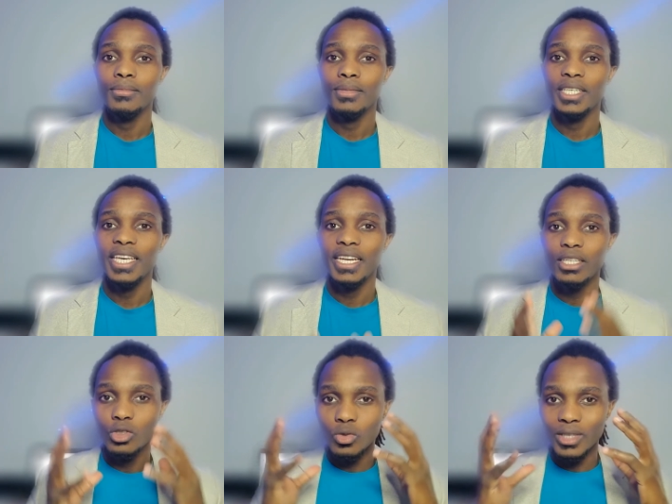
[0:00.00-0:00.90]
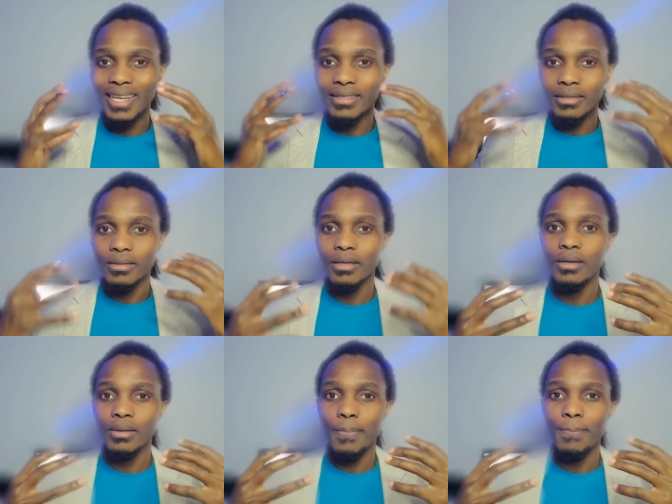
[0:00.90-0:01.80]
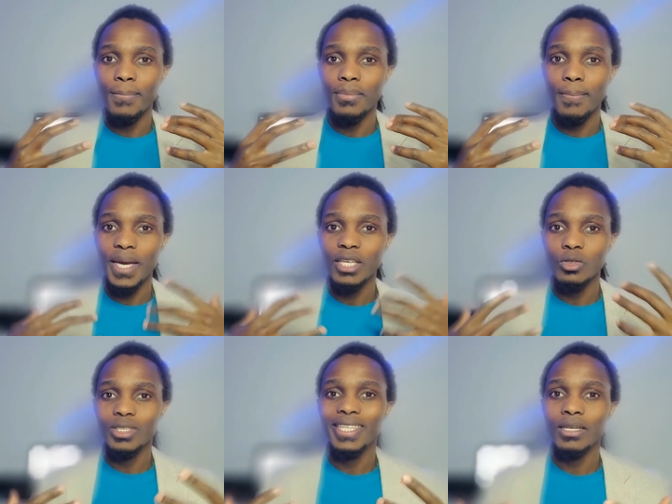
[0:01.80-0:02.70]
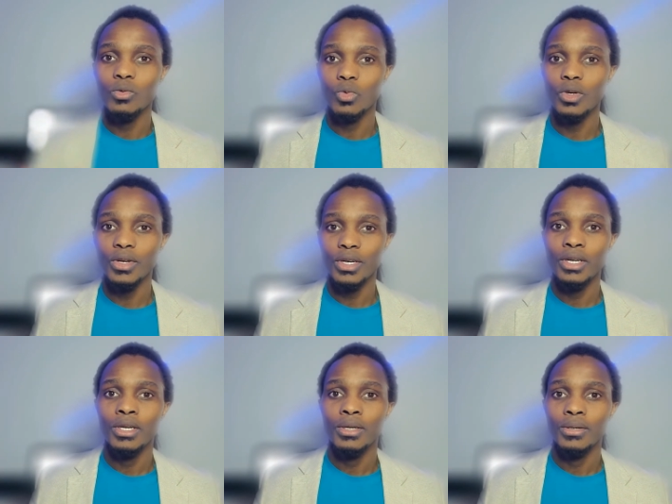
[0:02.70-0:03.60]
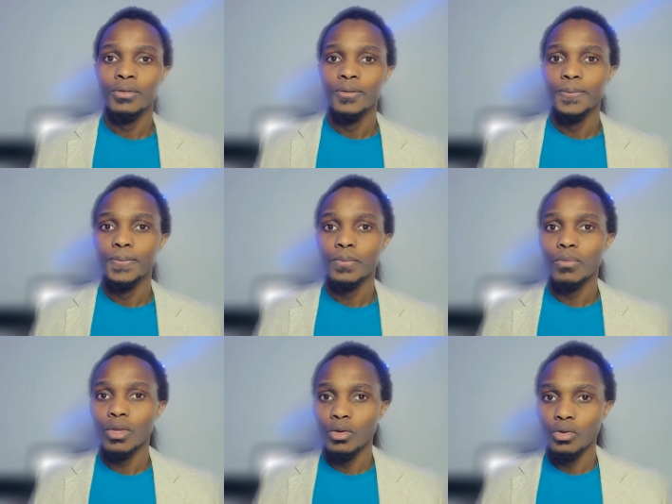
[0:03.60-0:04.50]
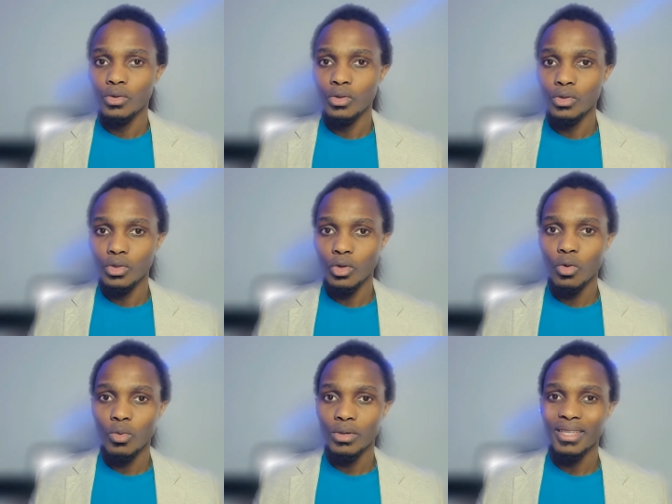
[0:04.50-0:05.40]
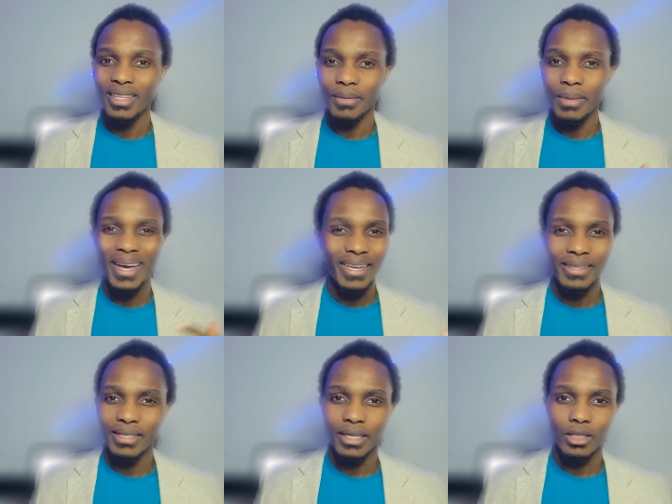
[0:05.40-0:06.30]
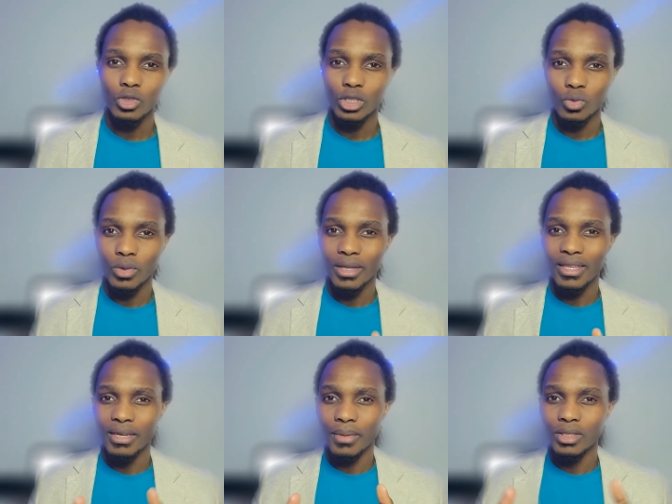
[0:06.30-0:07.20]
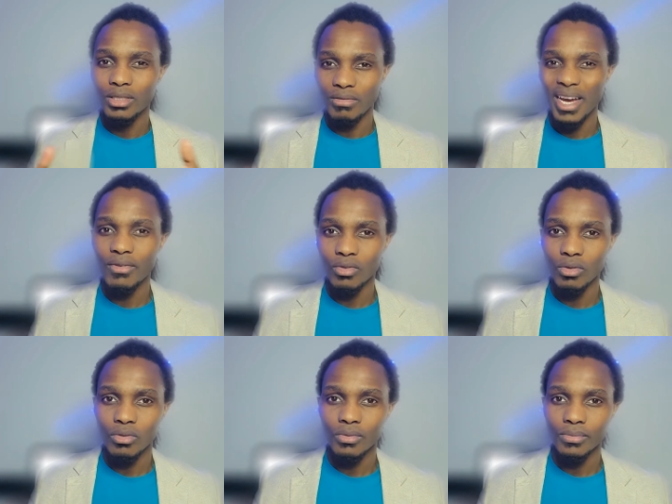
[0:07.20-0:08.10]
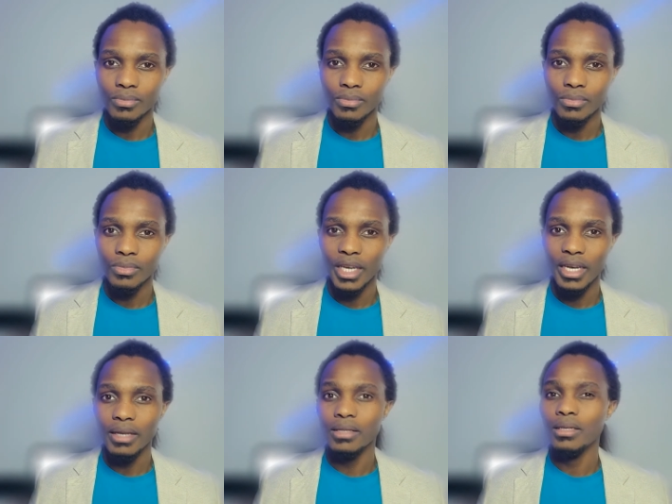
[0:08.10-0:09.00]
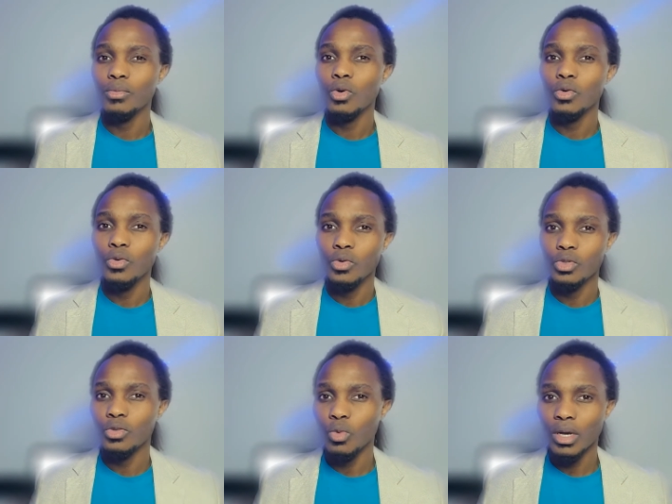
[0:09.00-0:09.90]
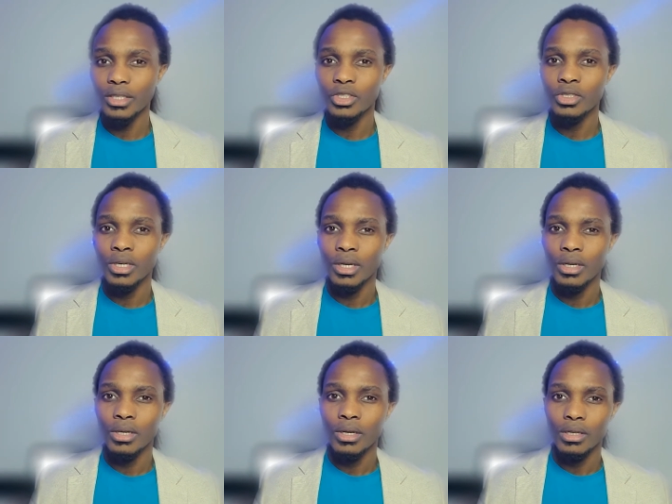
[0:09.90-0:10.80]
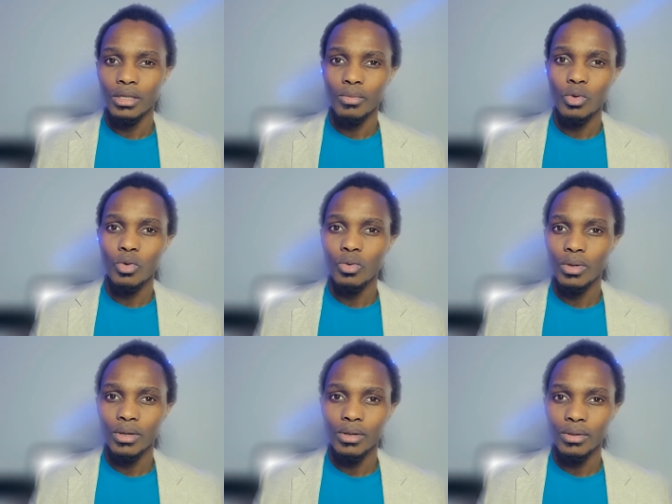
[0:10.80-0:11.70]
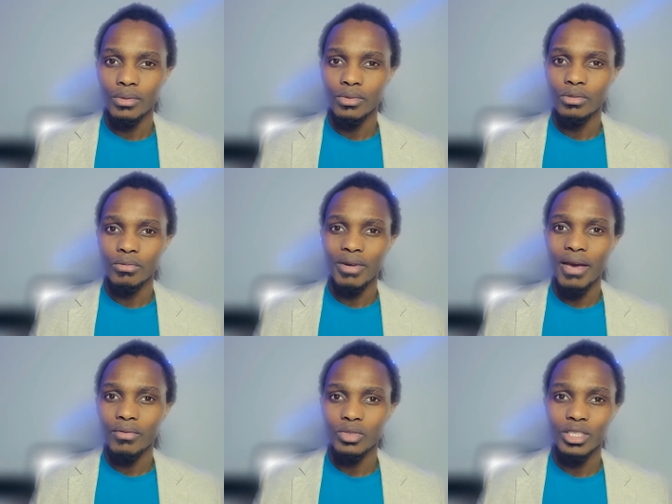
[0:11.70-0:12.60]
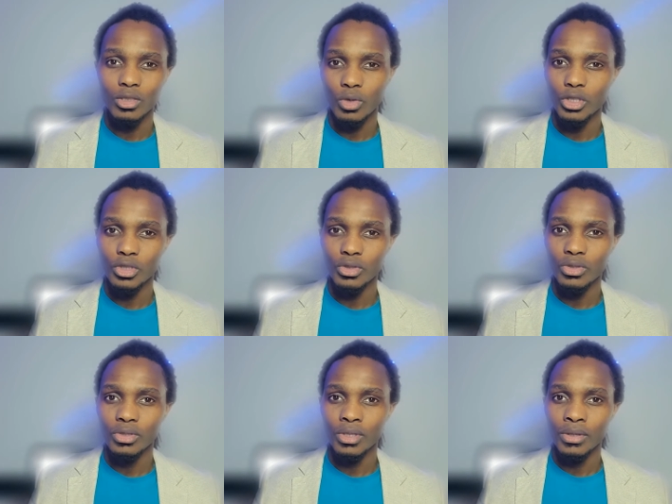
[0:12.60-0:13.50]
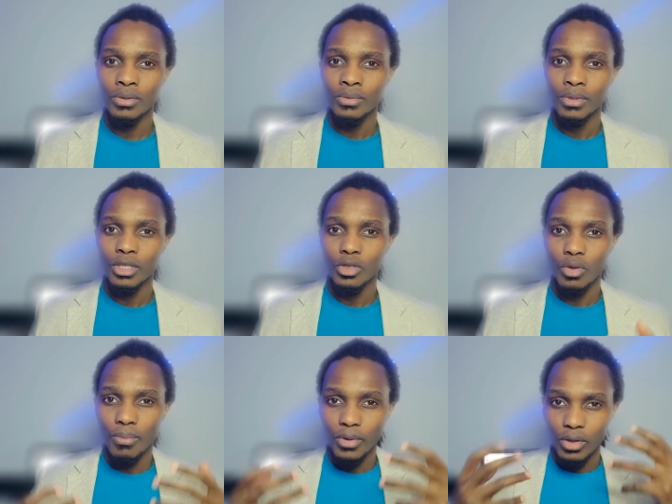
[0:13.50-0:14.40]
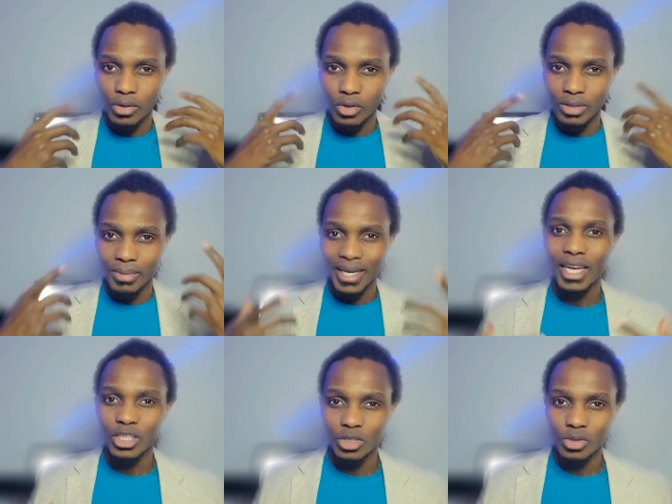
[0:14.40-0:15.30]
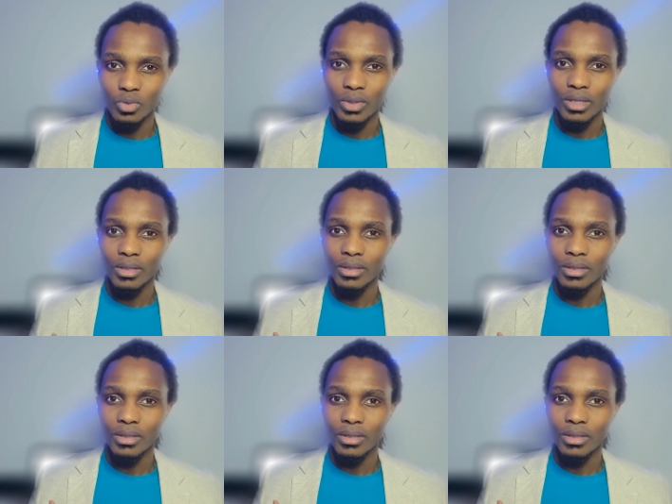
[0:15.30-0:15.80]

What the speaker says: get into that mental state where you don't want to think about anything else. You just want to think about survival. And the more news you watch, the more survival situations your subconscious will